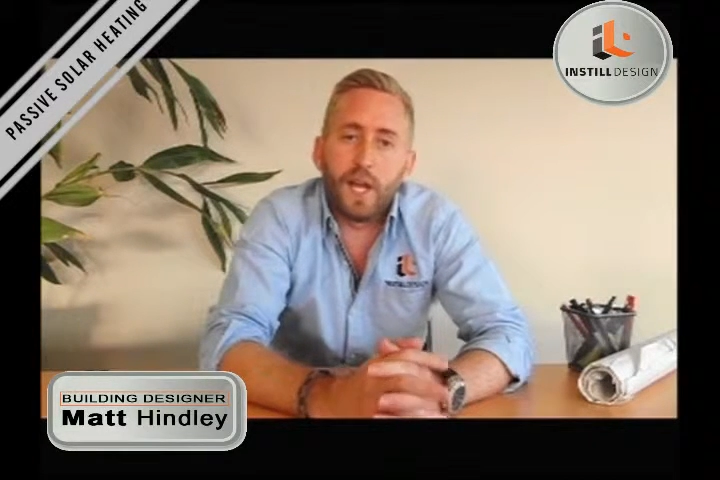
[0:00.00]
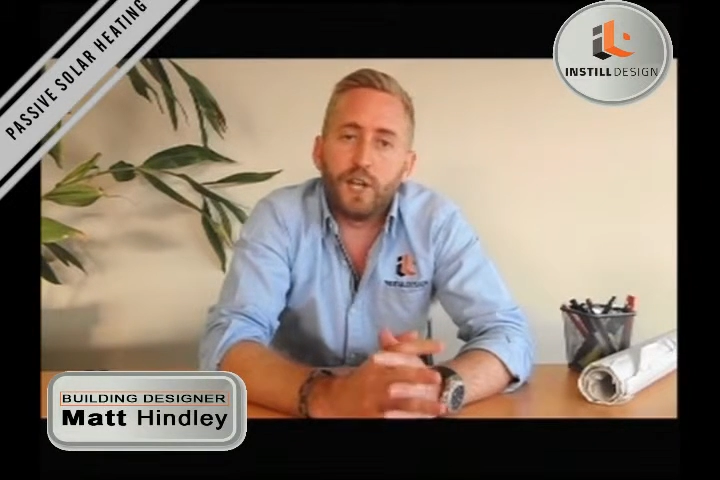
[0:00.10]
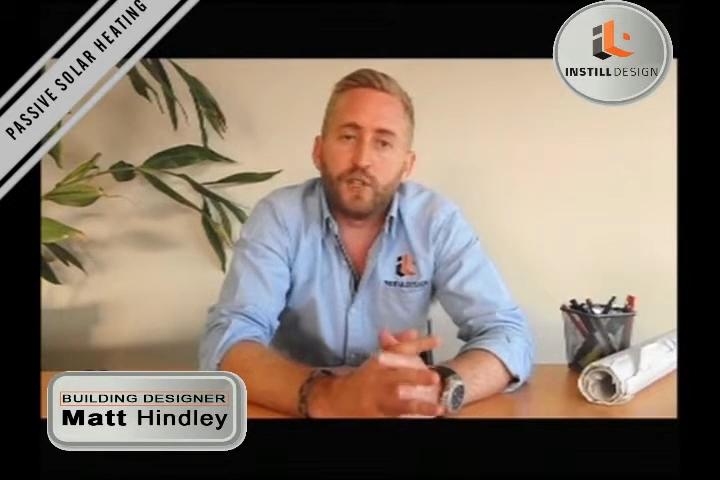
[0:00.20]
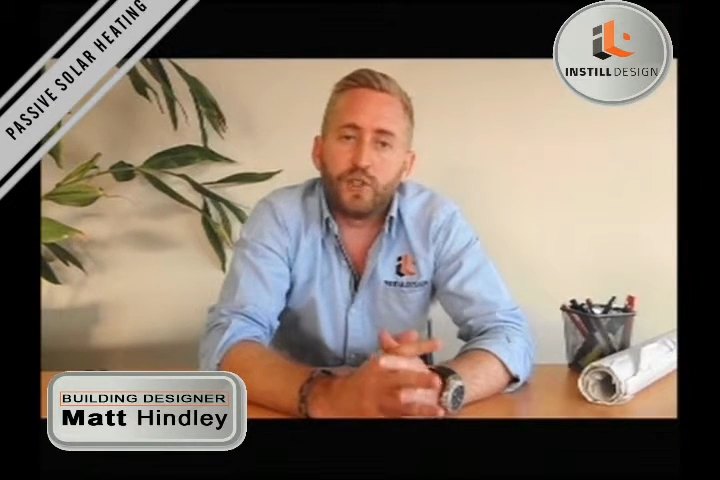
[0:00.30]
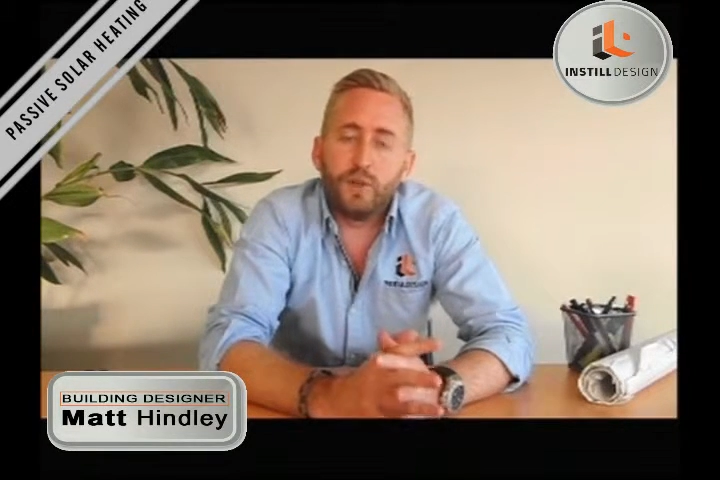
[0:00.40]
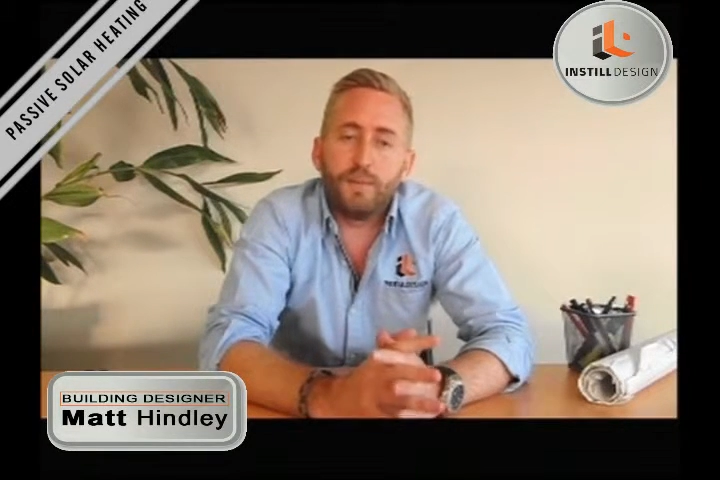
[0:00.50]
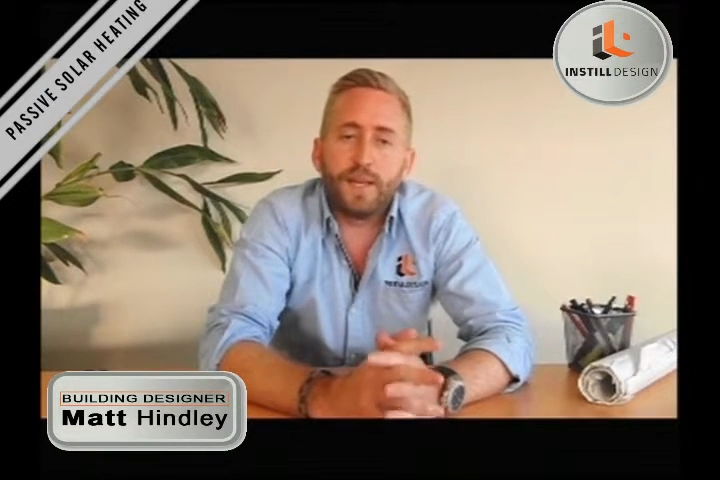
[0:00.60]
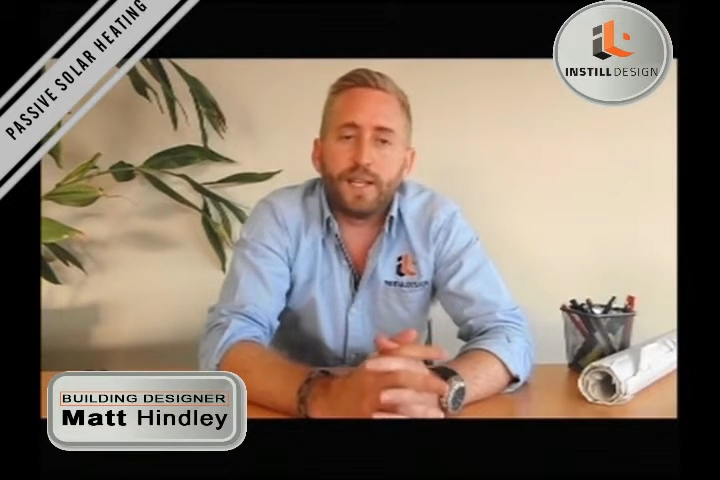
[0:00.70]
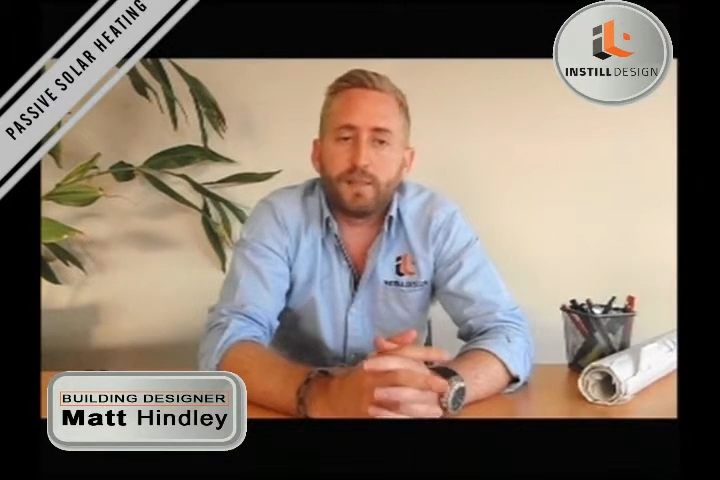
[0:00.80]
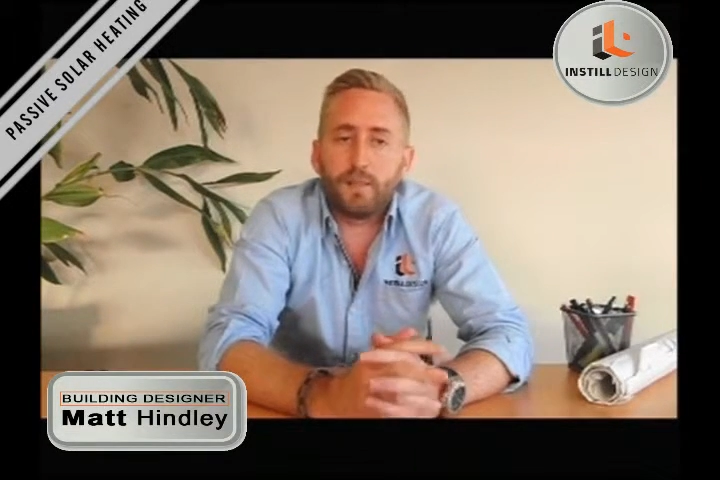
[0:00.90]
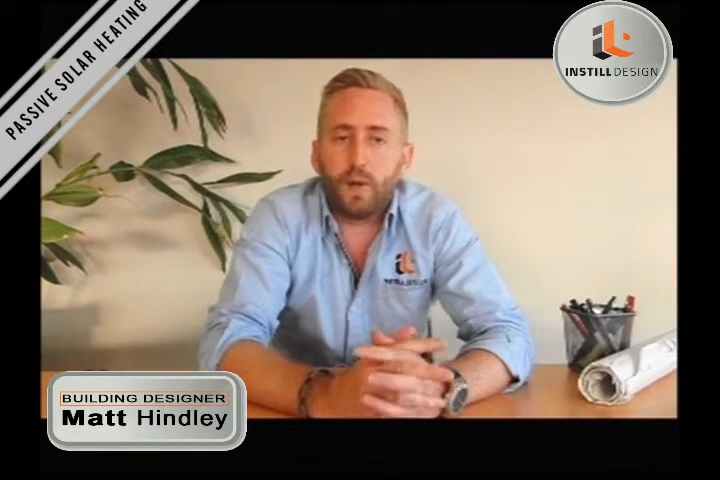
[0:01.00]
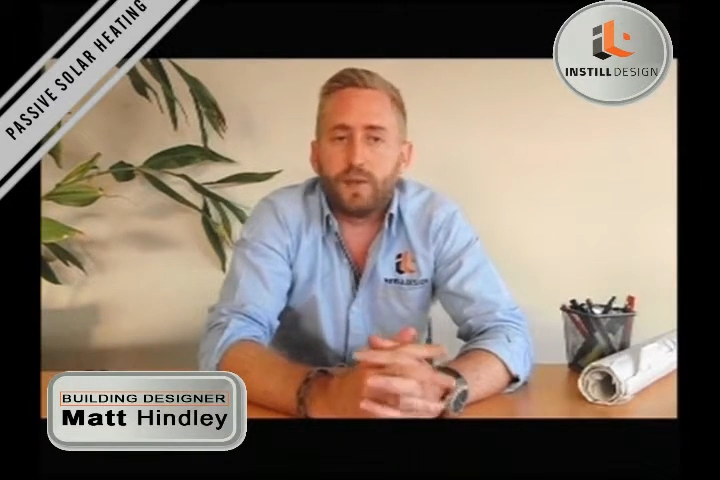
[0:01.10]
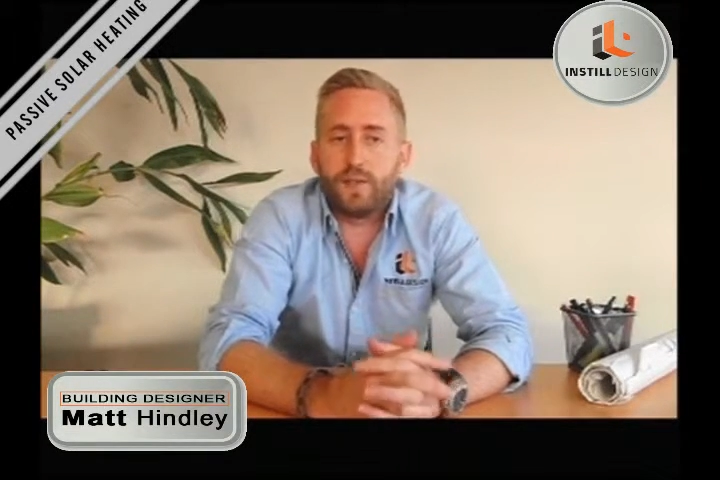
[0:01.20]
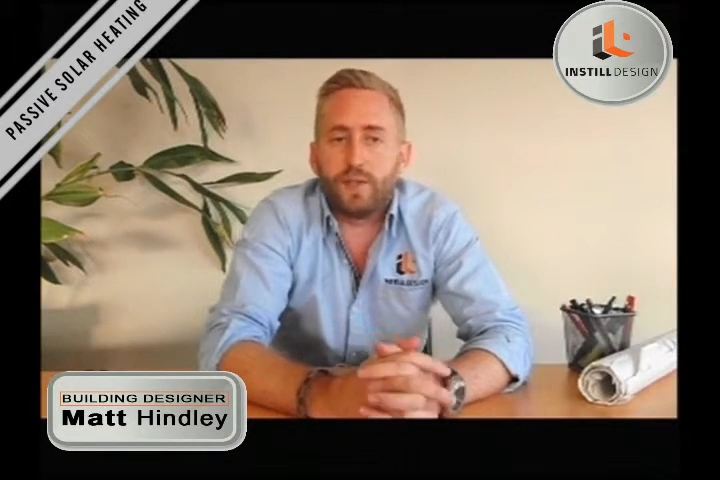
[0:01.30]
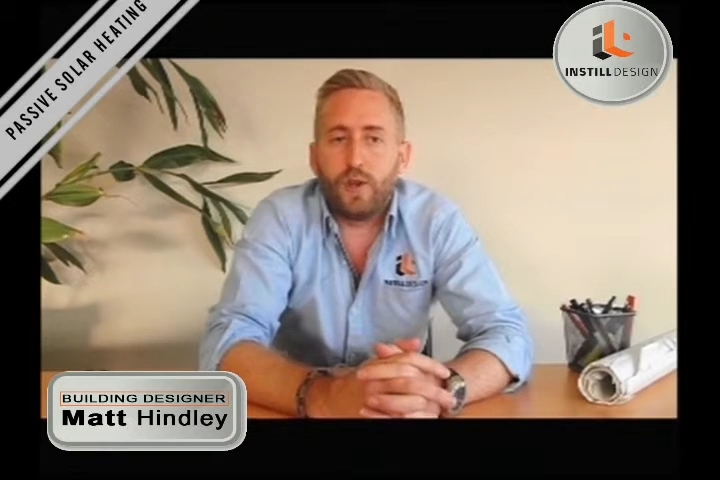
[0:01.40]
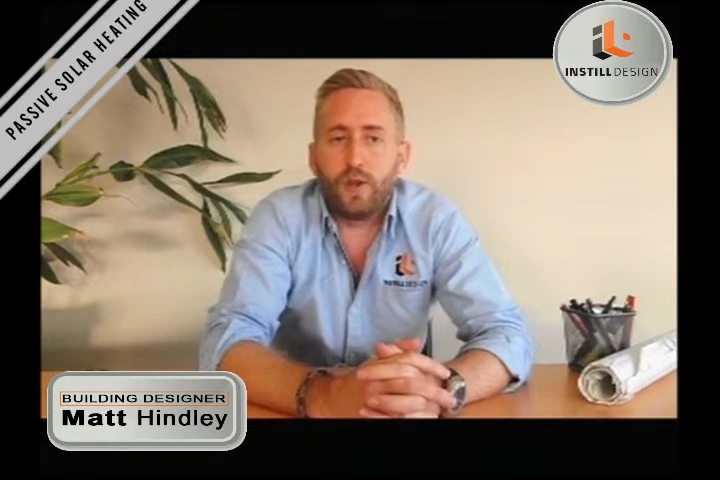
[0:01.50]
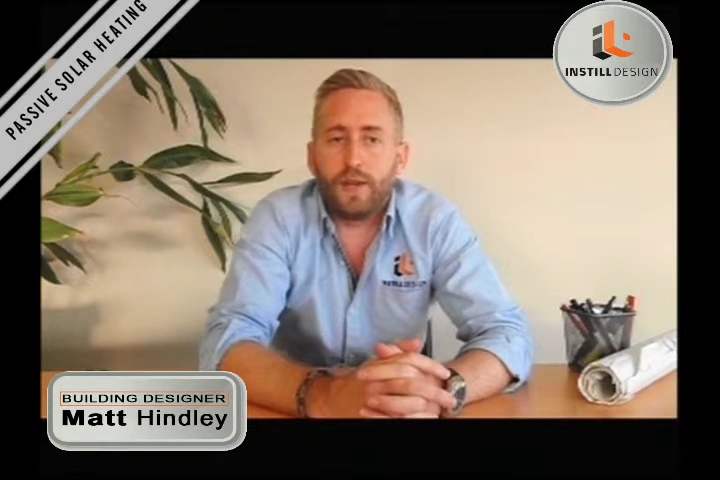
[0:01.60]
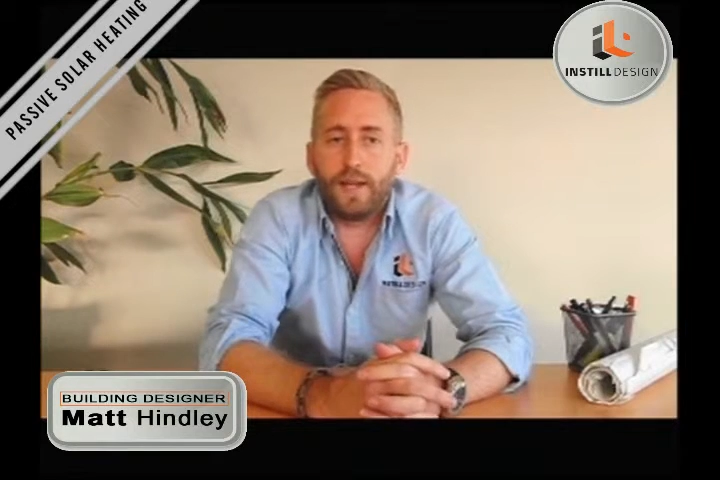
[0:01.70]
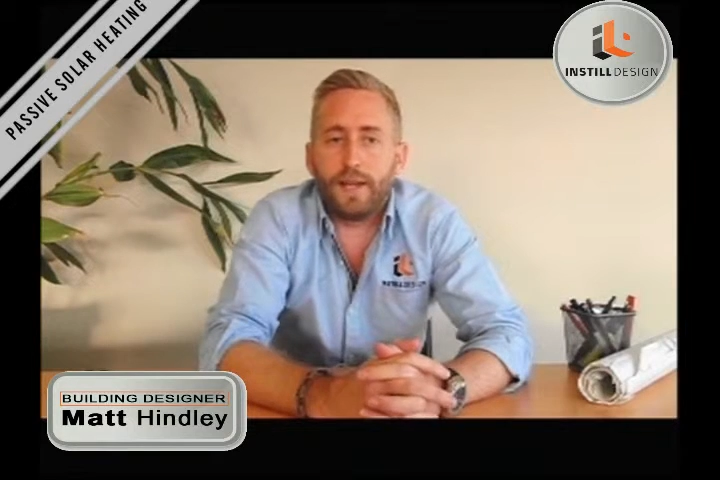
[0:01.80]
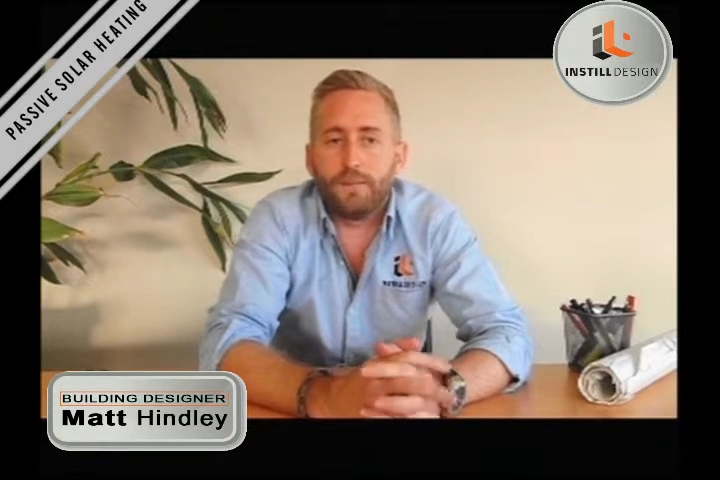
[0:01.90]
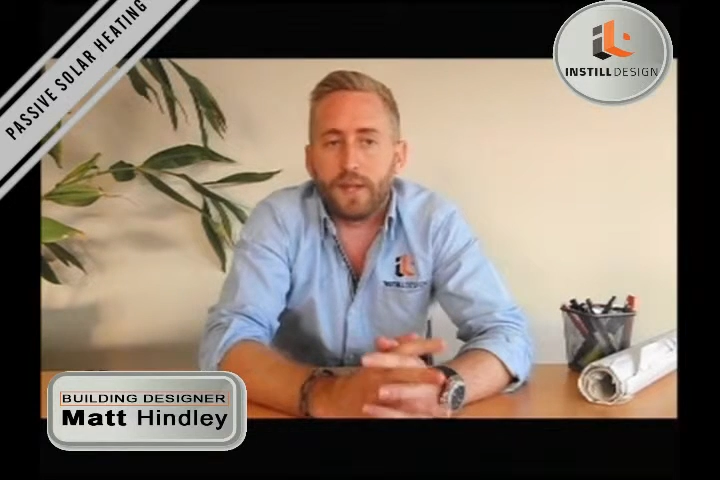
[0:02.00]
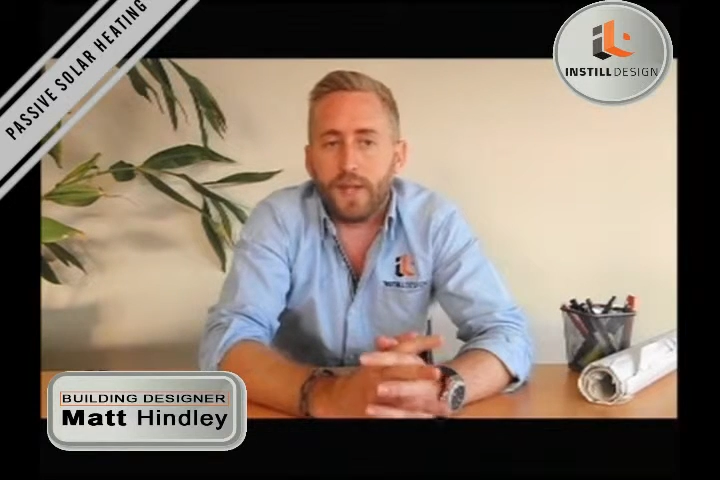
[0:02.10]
and should be exposed internally,